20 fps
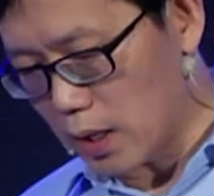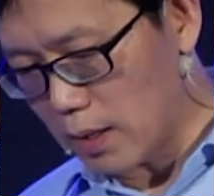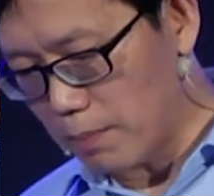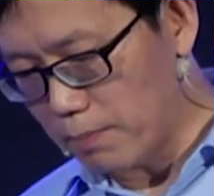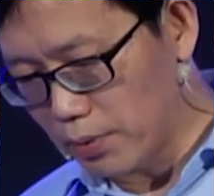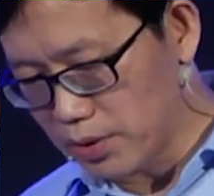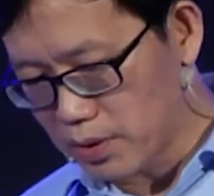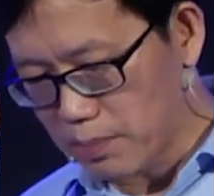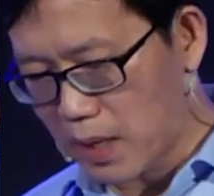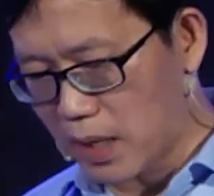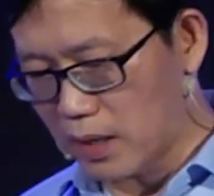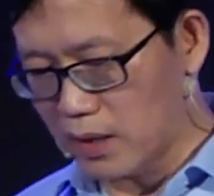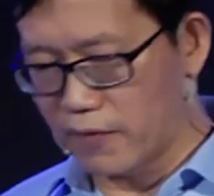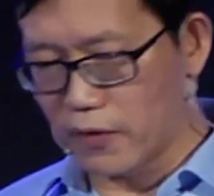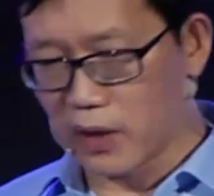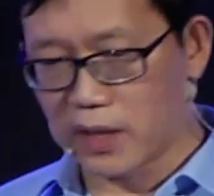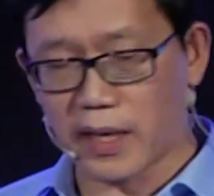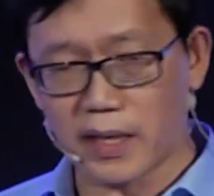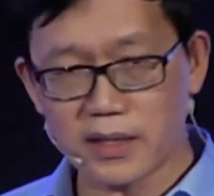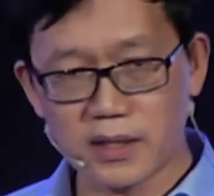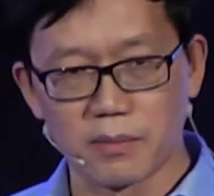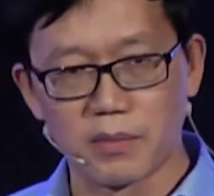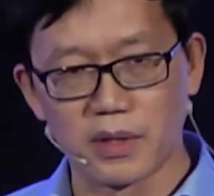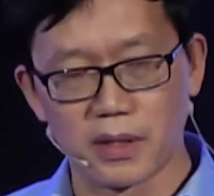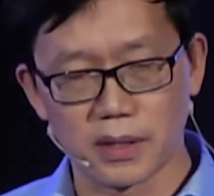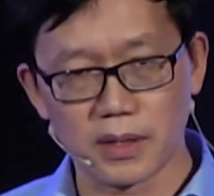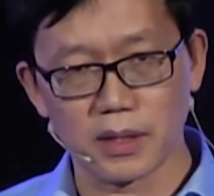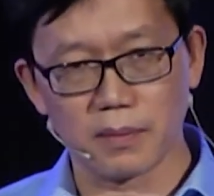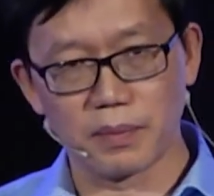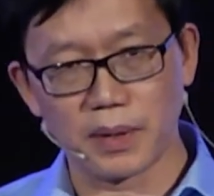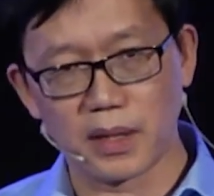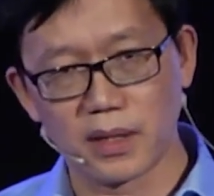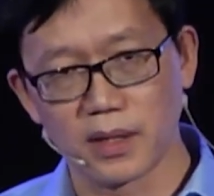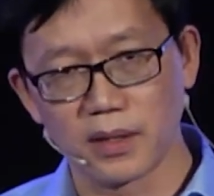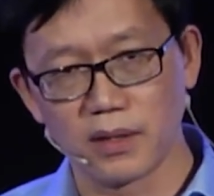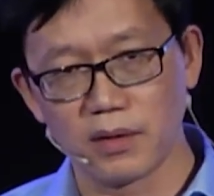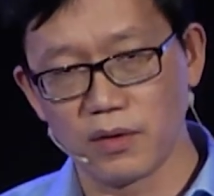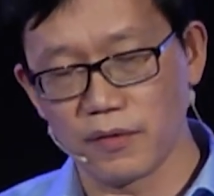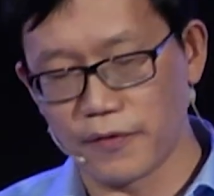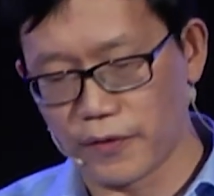both parties, for customers,
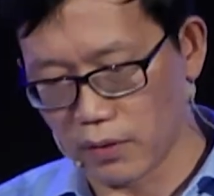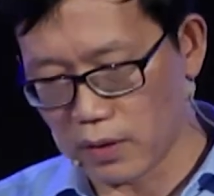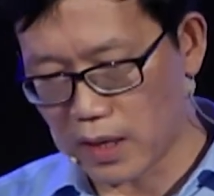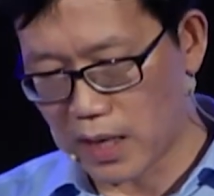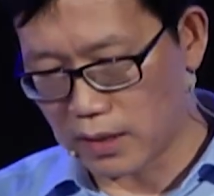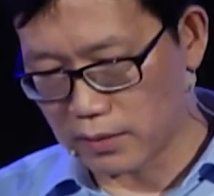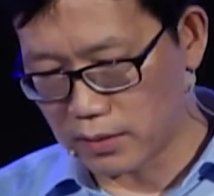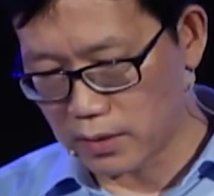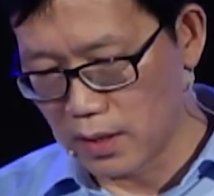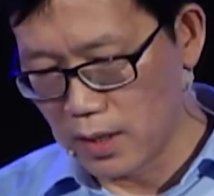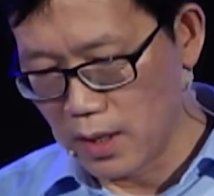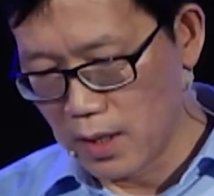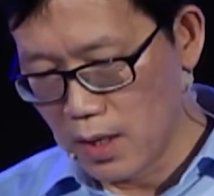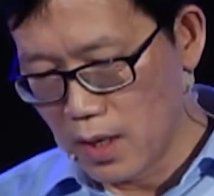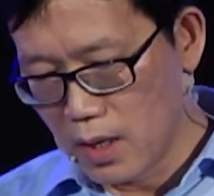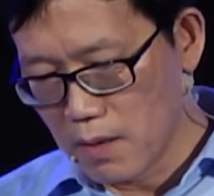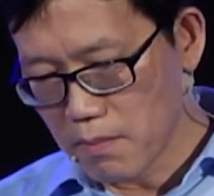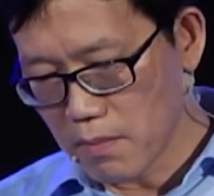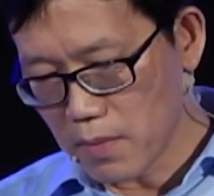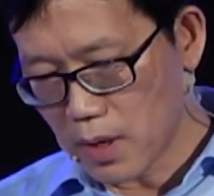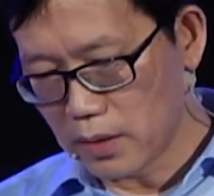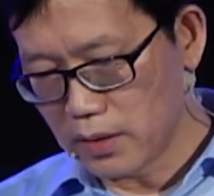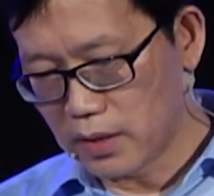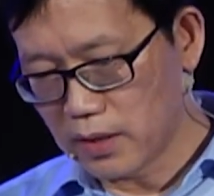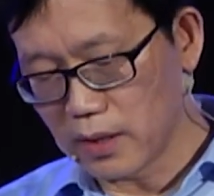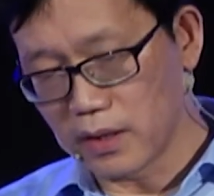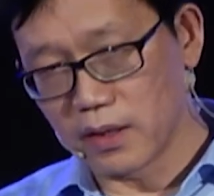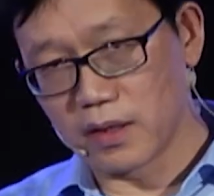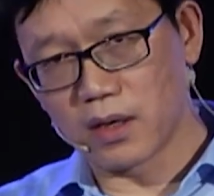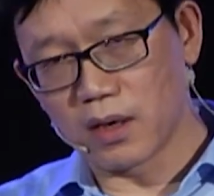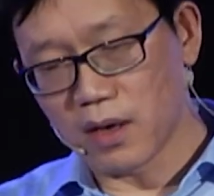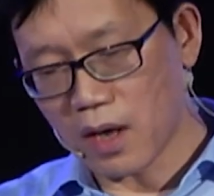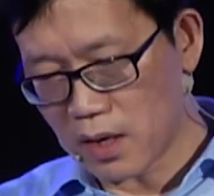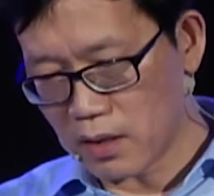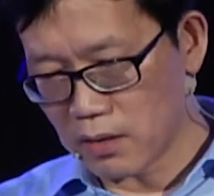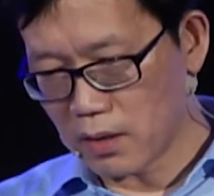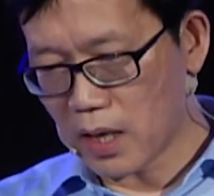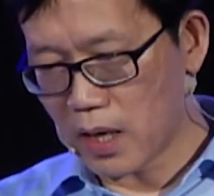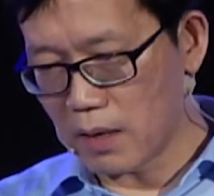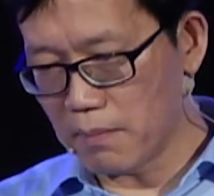because you need to fill out the
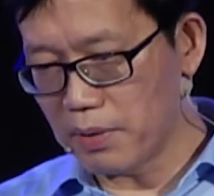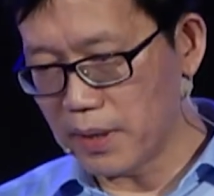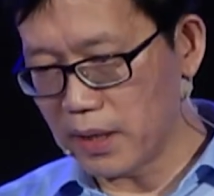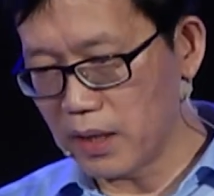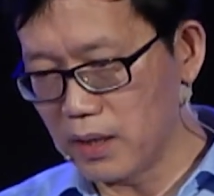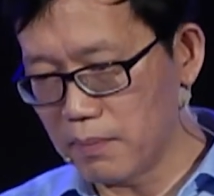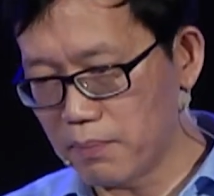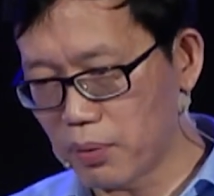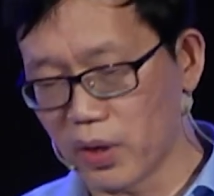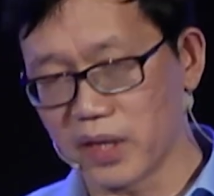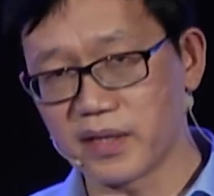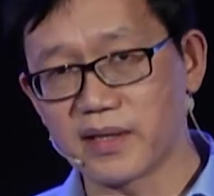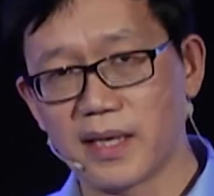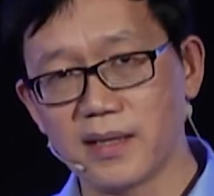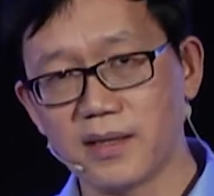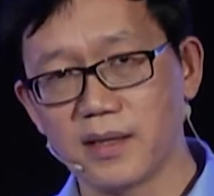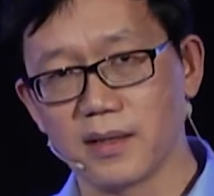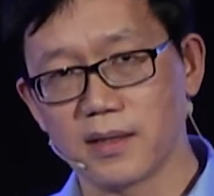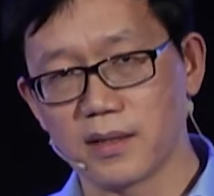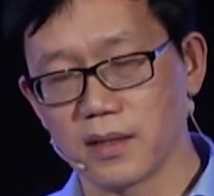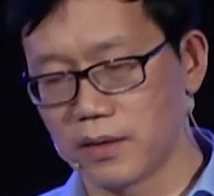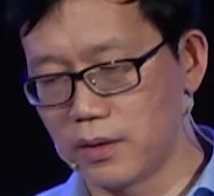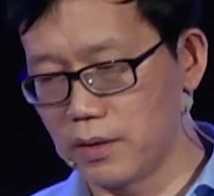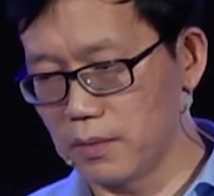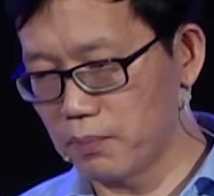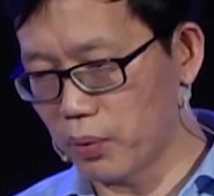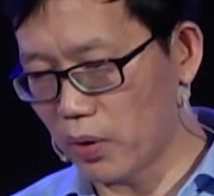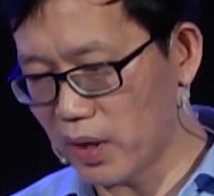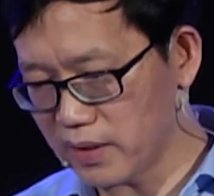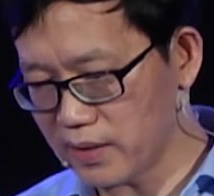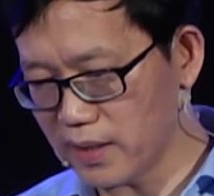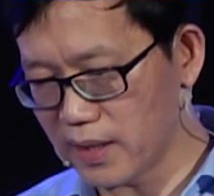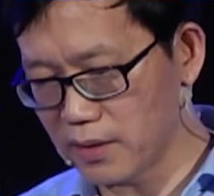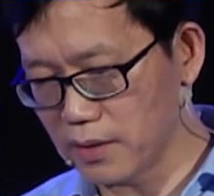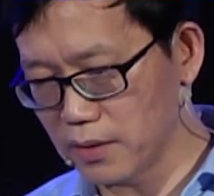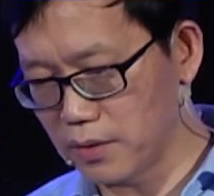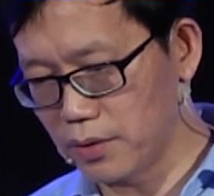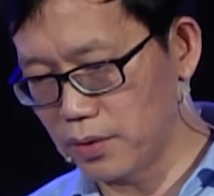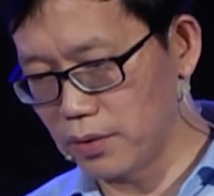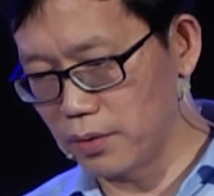long, complicated process
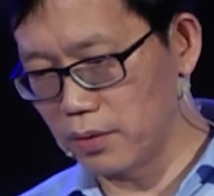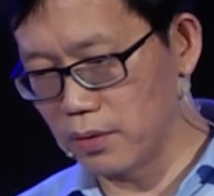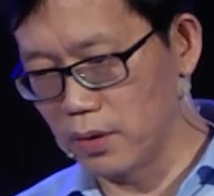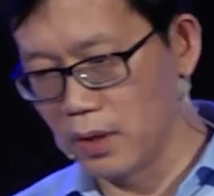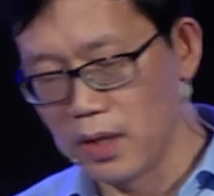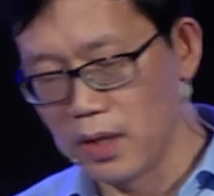to